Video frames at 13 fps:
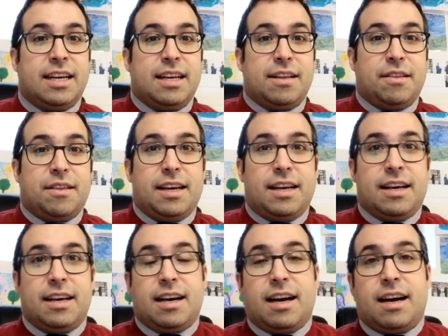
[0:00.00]
they
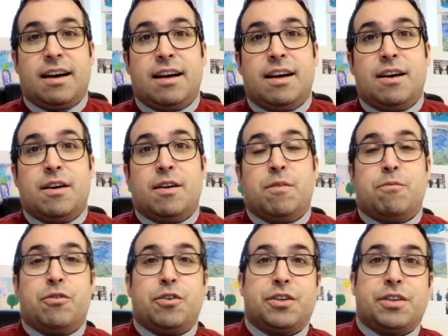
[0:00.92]
are
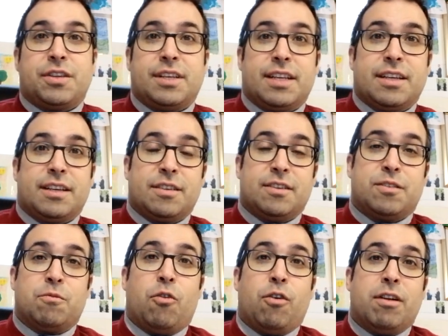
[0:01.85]
purchasing a
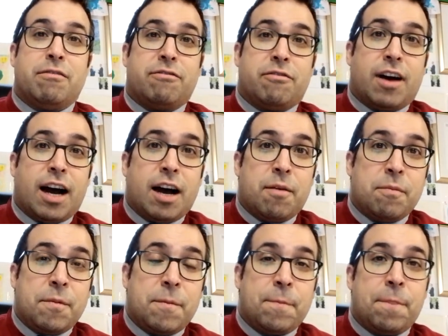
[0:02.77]
small farm
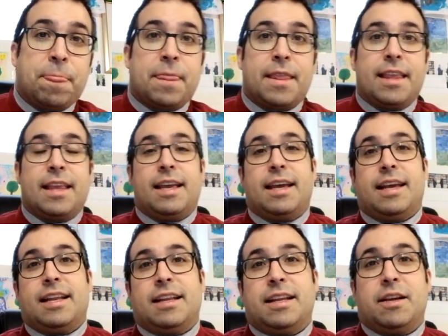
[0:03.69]

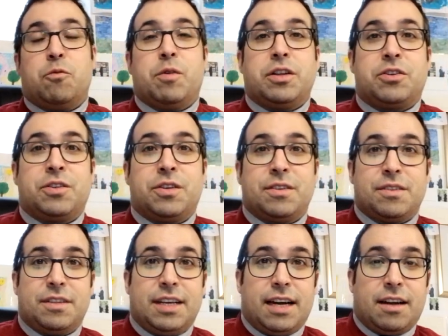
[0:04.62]
in which
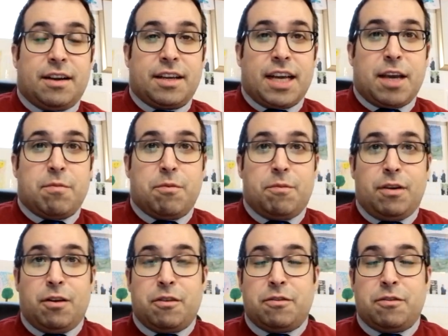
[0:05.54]
they are capable of